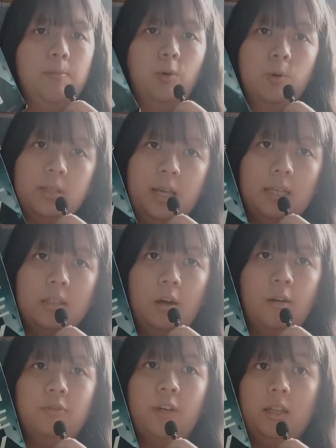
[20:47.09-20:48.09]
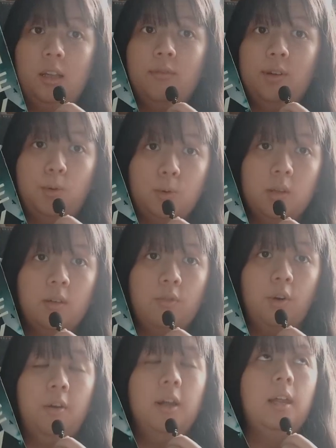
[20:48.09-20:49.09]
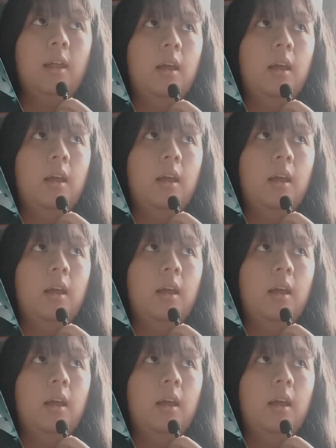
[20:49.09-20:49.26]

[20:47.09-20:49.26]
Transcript: process of getting recruited for it,